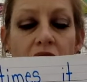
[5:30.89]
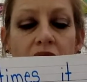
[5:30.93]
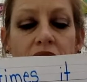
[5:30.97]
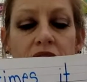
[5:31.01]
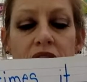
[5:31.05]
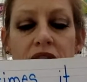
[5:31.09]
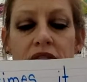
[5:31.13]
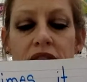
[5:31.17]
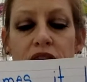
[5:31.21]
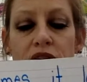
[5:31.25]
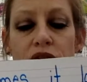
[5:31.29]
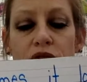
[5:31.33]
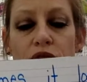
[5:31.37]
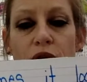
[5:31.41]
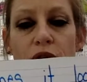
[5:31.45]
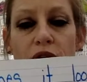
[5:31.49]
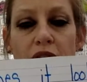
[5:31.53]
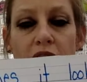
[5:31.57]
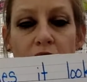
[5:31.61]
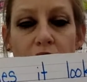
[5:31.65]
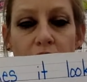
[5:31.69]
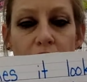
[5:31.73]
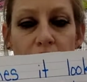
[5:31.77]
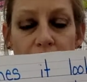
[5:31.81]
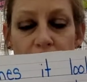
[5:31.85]
and this is
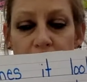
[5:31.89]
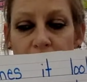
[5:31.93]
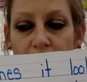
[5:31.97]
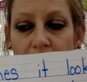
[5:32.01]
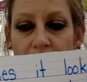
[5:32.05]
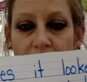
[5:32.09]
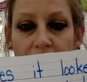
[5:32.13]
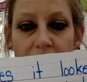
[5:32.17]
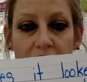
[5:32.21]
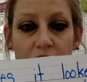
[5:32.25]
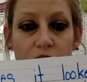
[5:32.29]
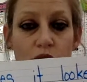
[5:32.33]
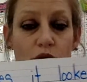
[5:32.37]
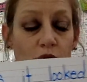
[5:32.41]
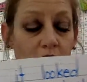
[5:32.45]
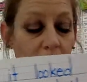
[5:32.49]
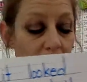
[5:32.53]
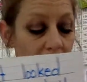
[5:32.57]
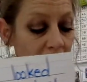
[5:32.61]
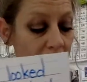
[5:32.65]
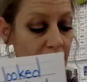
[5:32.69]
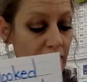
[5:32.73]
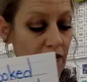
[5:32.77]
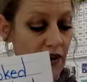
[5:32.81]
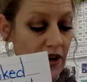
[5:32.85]
where they would fill in
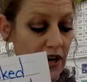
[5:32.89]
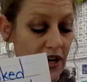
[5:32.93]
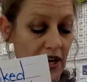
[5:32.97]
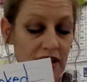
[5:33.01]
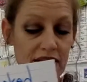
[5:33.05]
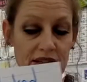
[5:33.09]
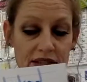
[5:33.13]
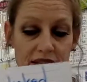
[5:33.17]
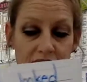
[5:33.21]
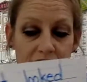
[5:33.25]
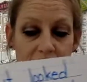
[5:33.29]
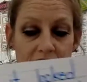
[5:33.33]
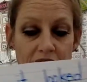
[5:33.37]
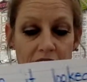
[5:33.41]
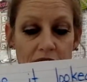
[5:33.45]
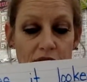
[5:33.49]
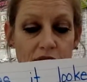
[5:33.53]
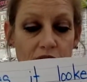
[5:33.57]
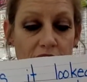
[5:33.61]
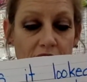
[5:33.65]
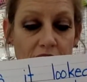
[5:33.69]
whatever it is that they